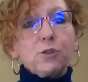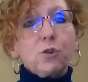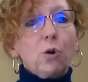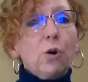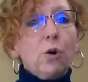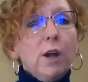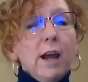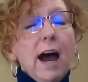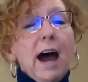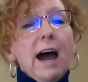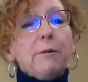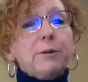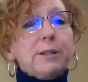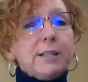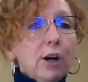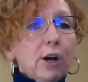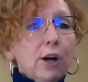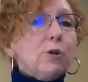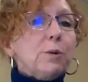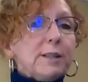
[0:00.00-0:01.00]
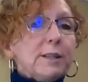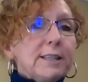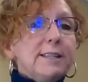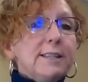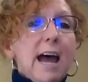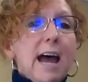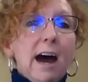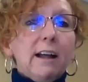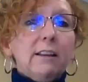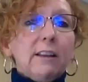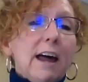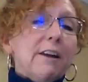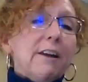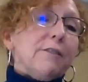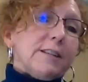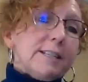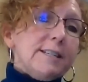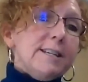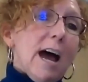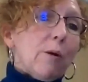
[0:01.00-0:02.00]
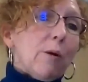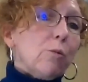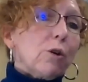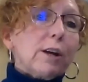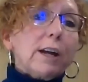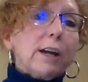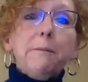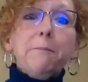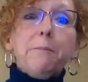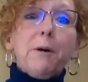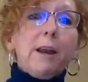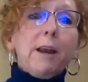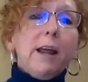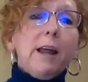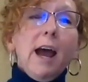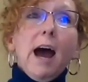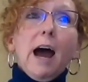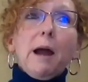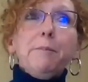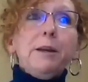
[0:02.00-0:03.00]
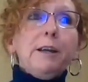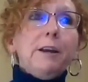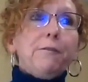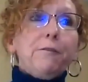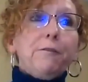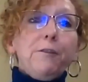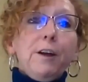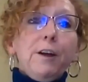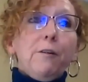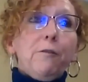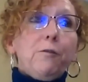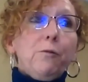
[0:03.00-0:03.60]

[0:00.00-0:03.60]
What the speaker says: So I would tell you it's not a lot of it's networking, but I mean, if